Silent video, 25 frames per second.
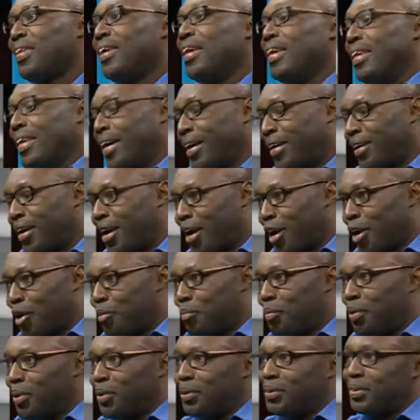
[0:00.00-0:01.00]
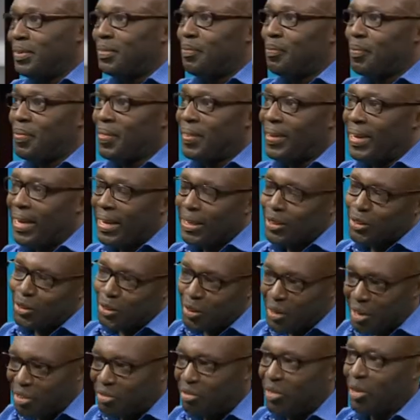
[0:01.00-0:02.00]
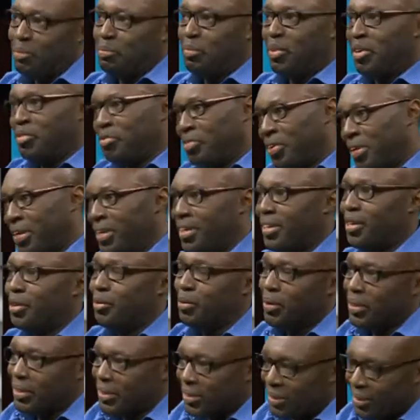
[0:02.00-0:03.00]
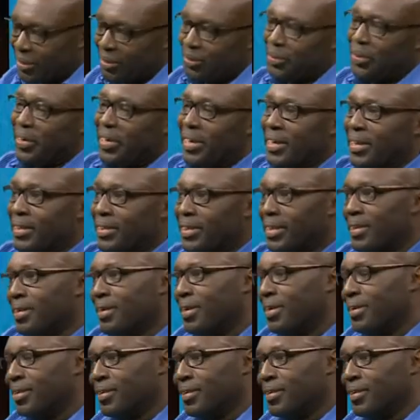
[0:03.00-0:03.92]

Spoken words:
The Accra airport. So after, briefly he was released. And then